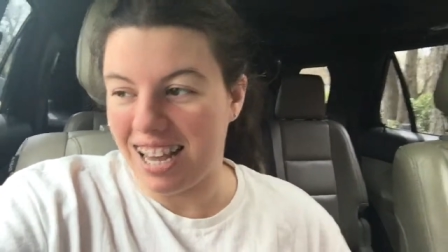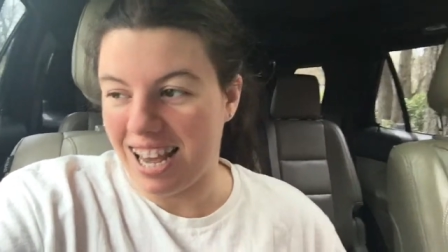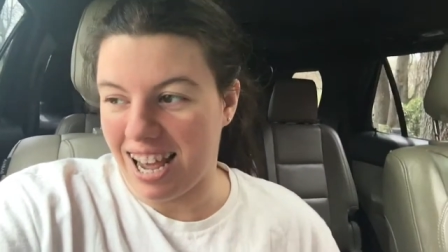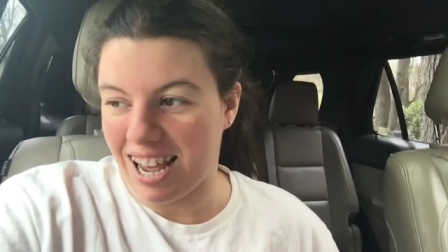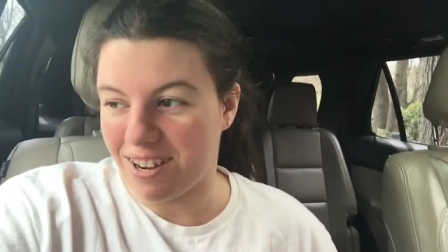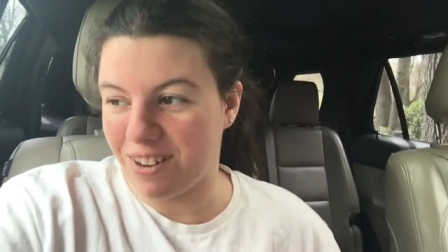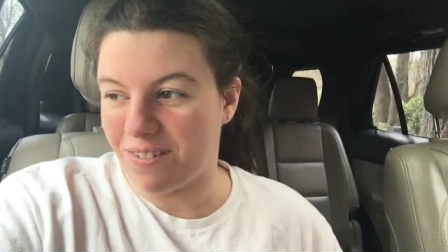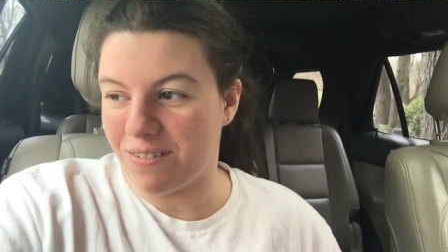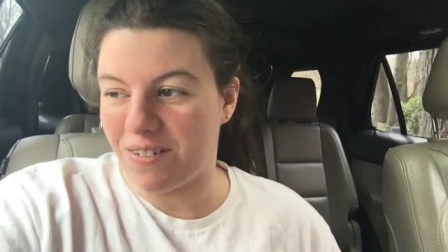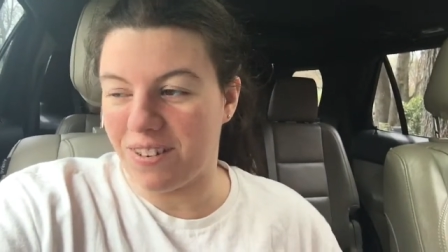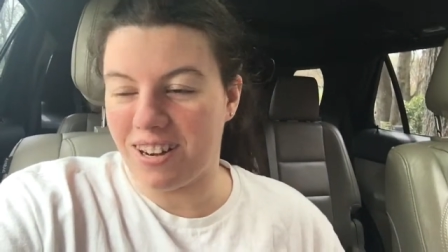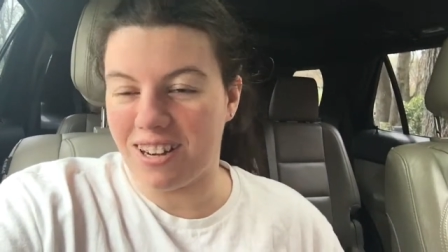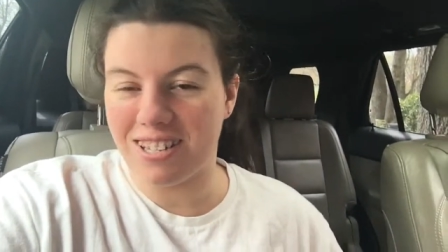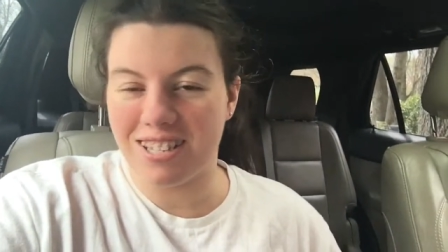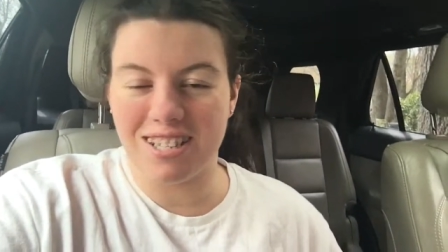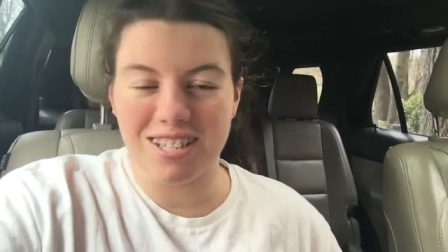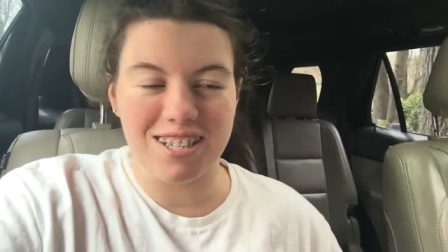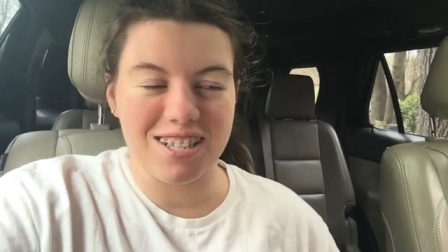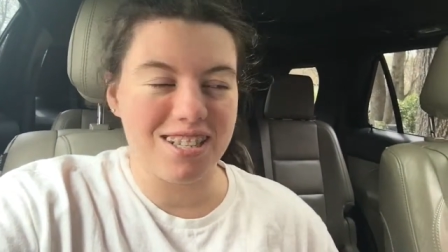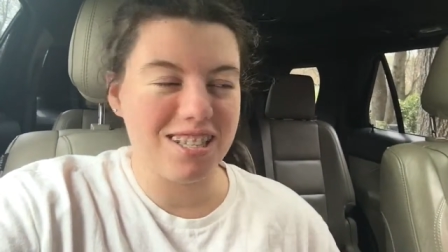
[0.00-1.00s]

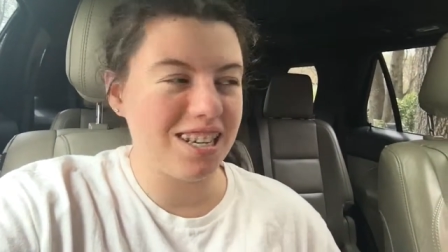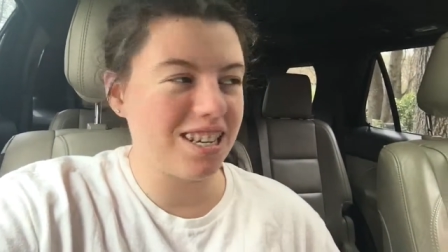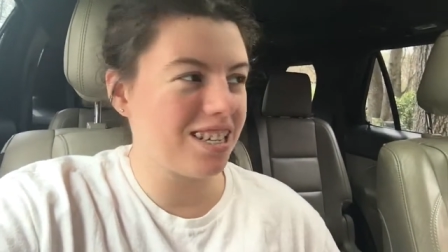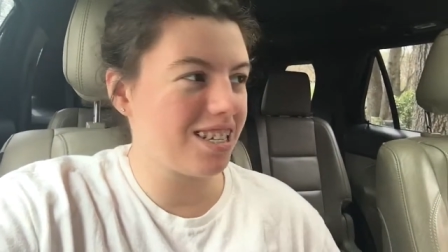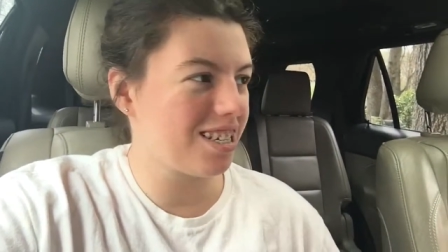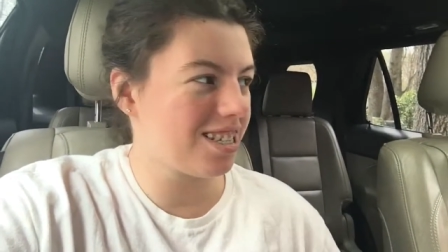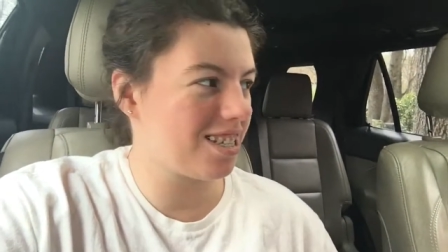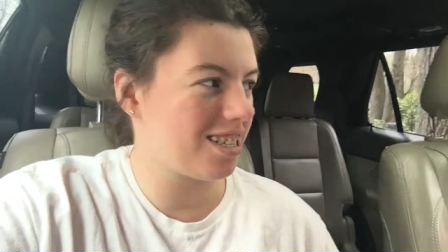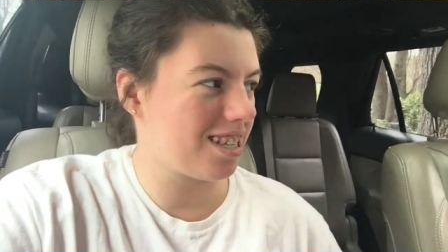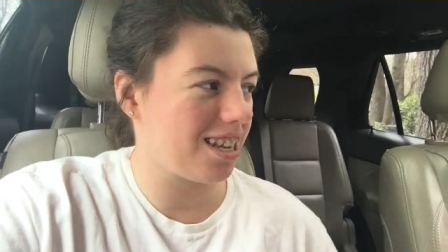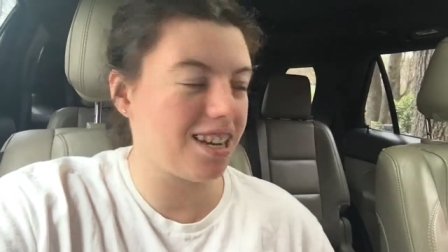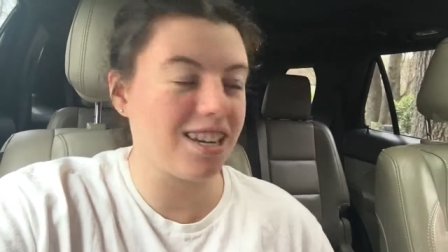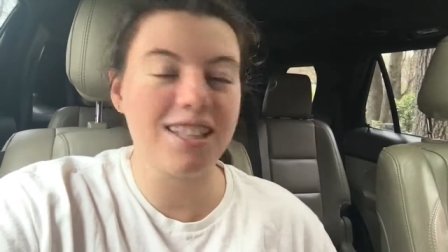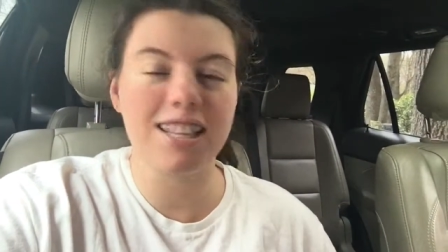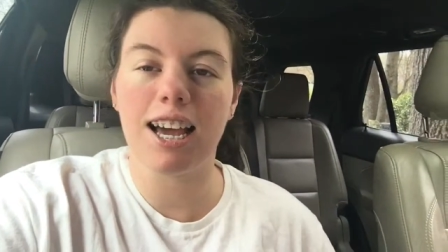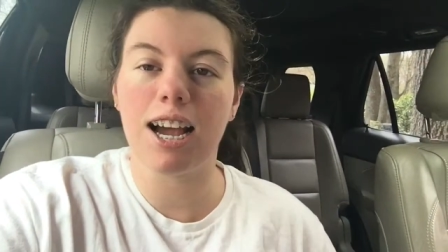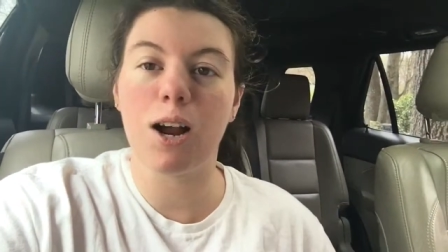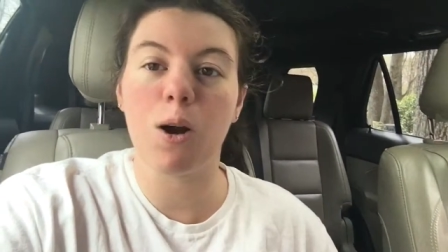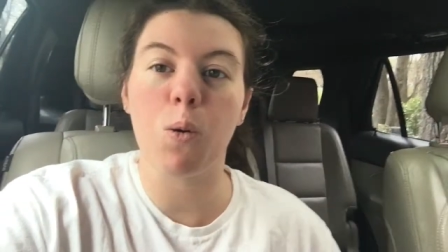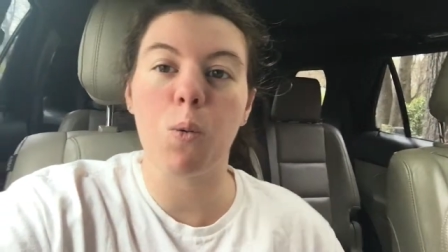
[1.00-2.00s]
ACOFAS is
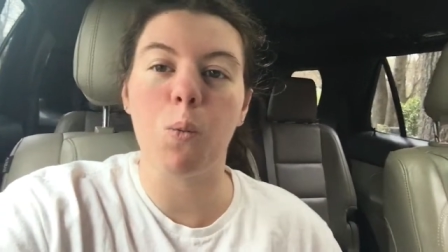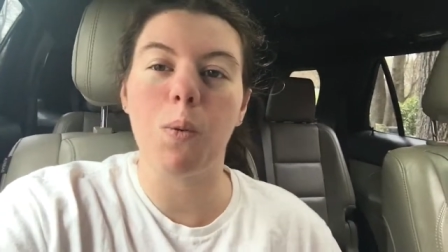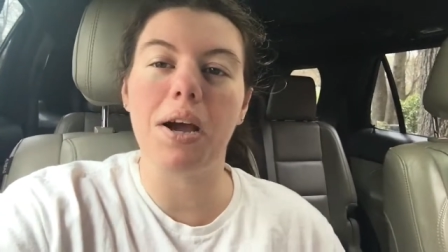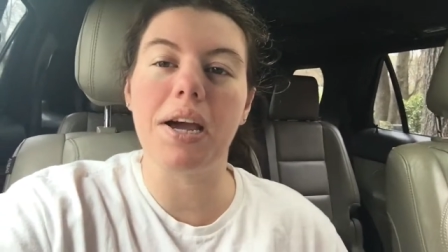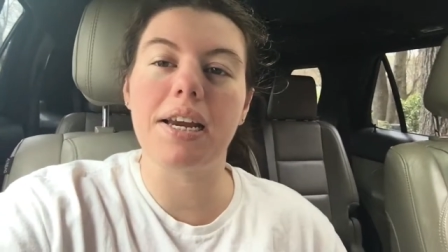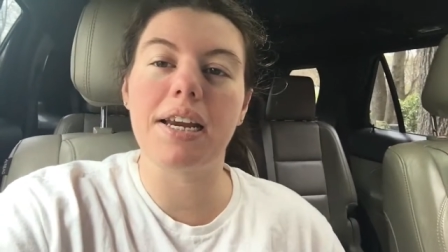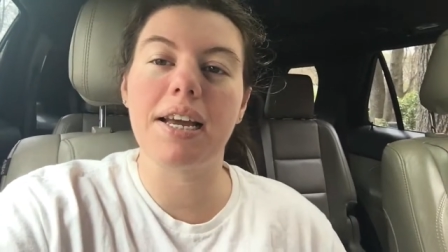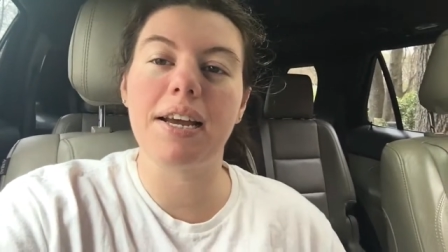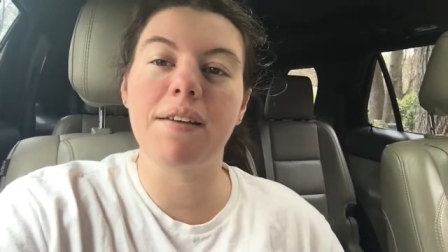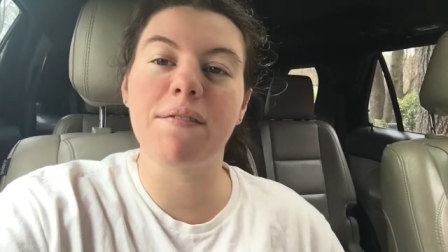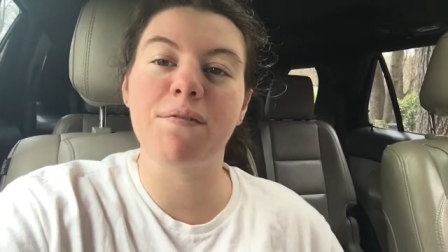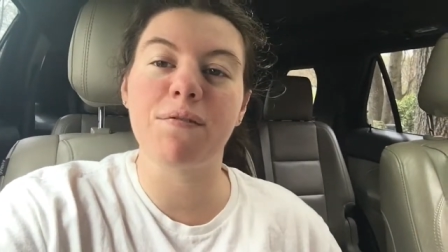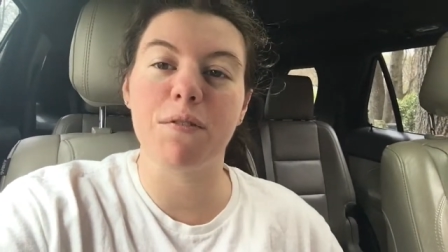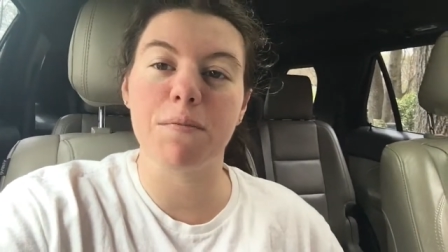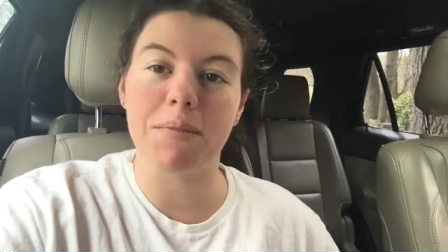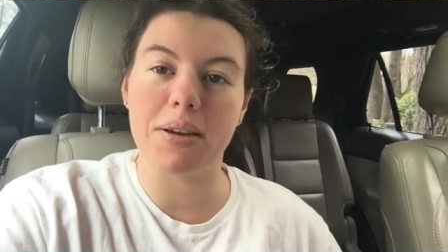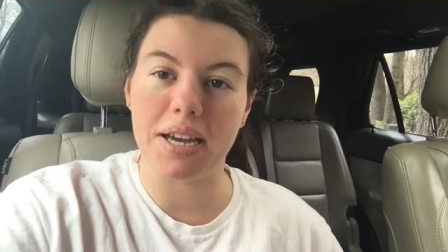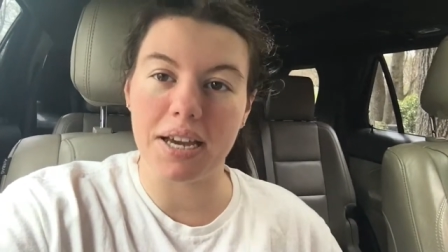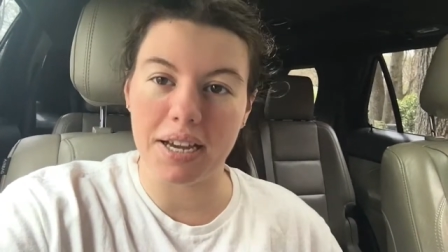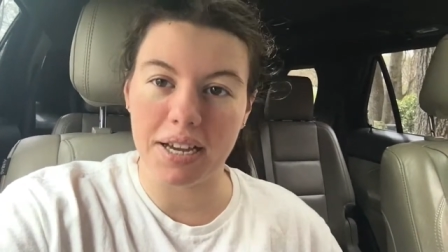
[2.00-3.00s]
sitting there waiting
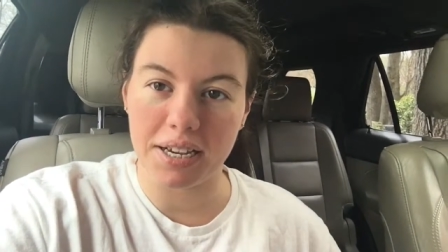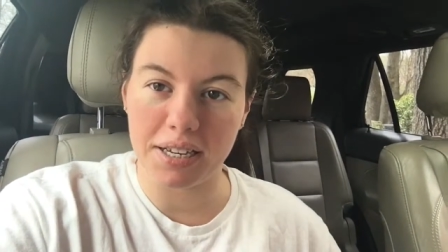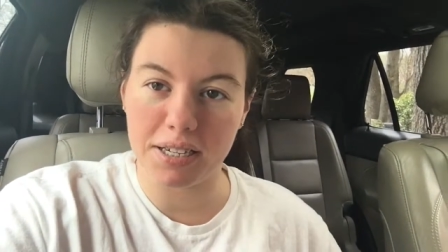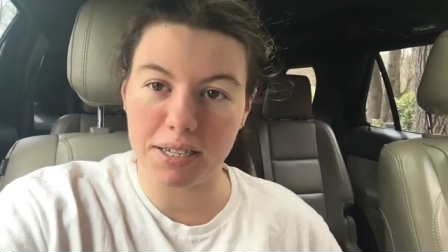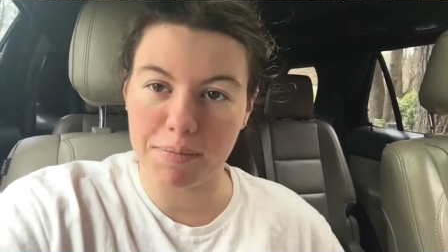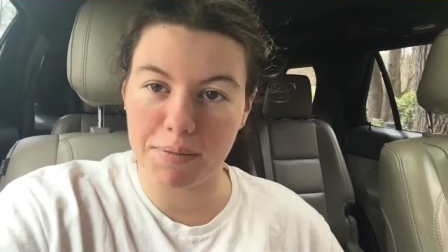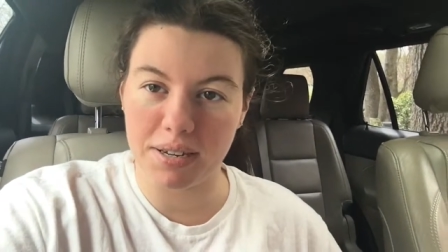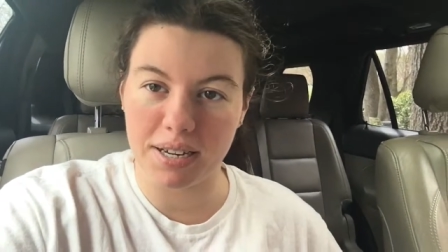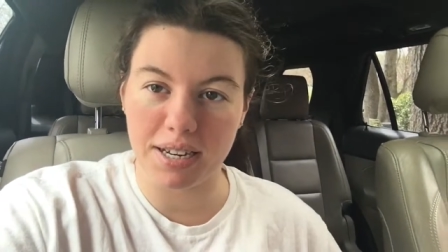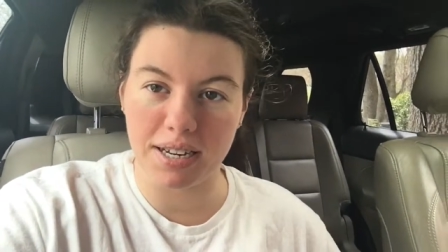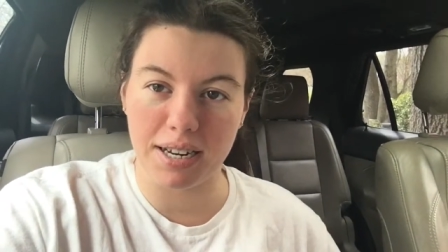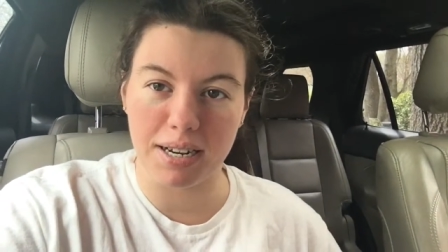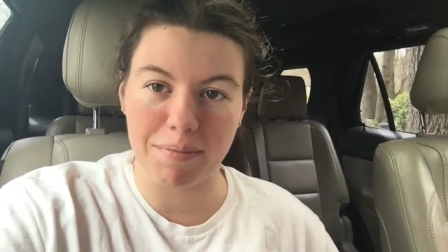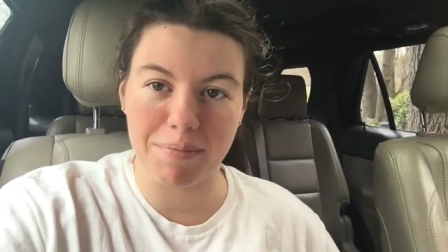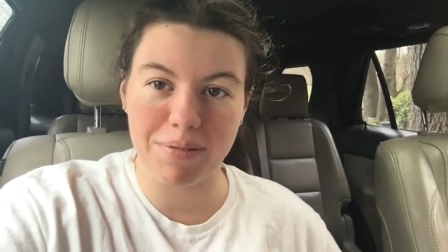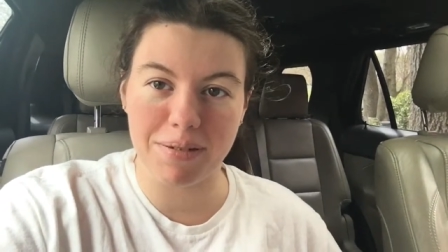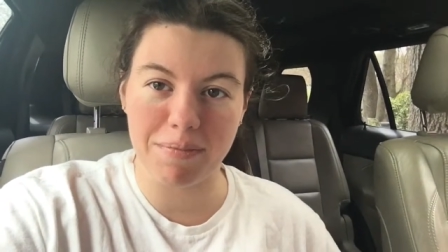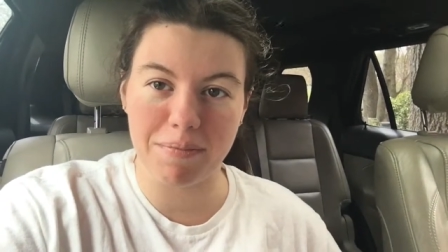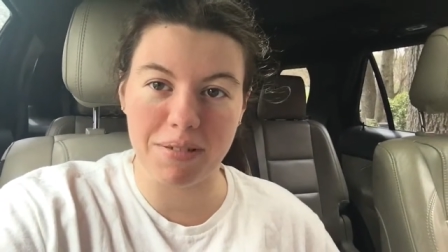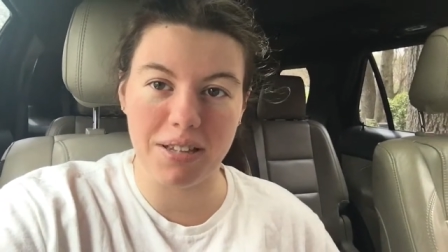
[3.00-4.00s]
for me to pick it
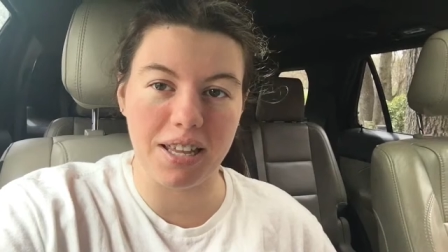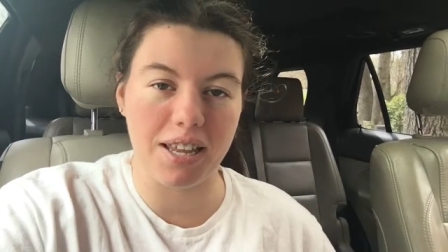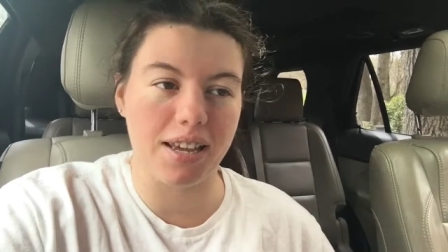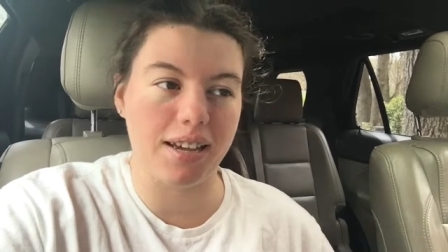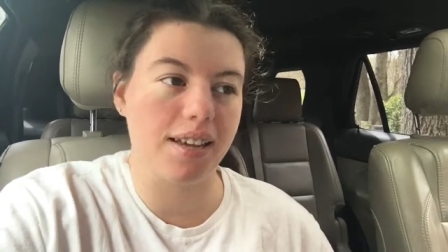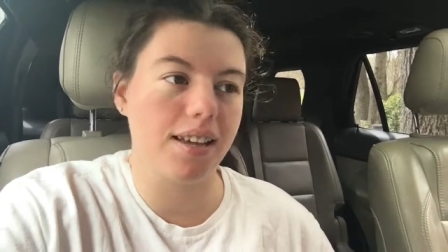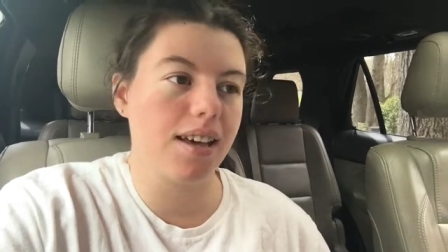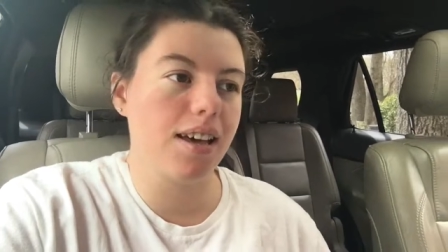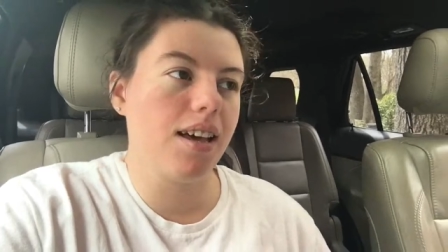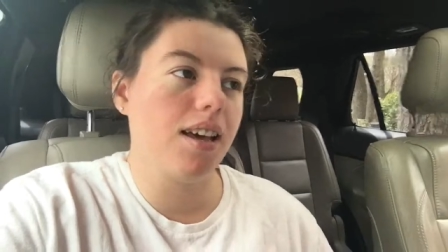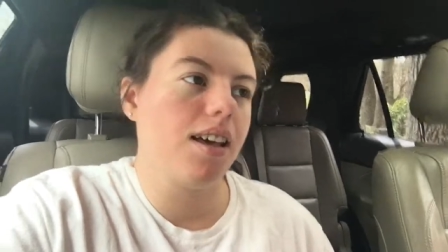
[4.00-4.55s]
up I'm like